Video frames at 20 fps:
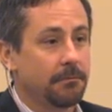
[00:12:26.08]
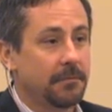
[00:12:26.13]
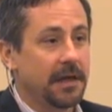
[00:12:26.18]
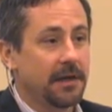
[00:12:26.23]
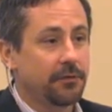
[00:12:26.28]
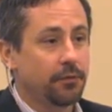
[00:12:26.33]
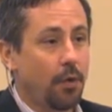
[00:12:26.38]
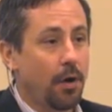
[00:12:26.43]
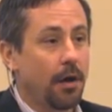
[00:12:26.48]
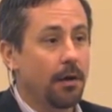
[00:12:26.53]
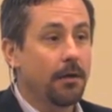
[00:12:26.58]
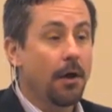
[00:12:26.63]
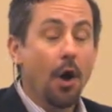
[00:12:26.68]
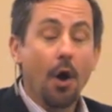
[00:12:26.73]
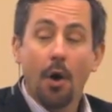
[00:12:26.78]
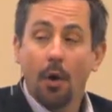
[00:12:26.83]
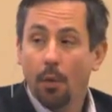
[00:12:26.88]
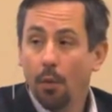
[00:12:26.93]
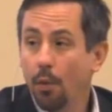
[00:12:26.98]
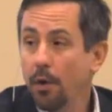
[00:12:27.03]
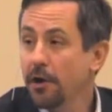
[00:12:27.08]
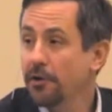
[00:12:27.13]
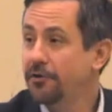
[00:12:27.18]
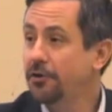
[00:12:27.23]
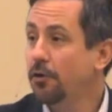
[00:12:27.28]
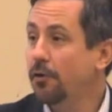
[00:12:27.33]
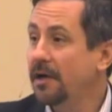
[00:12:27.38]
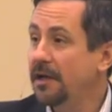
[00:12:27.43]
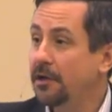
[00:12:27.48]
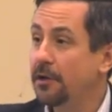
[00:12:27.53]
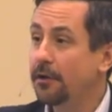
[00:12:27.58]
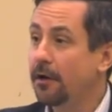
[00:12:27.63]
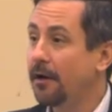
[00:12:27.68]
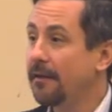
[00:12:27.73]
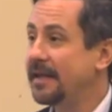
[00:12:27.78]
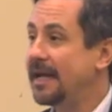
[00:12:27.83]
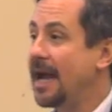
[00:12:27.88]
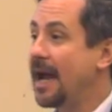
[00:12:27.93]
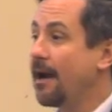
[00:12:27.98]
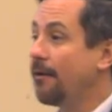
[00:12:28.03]
Guess what? We're doing good
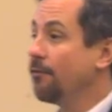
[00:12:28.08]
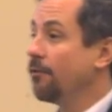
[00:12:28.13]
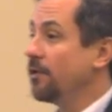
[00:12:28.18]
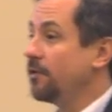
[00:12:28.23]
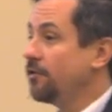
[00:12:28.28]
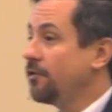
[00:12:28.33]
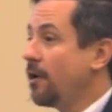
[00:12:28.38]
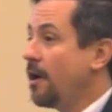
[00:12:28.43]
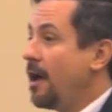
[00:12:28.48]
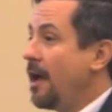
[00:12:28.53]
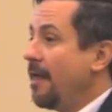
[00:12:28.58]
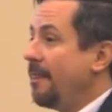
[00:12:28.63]
on the average.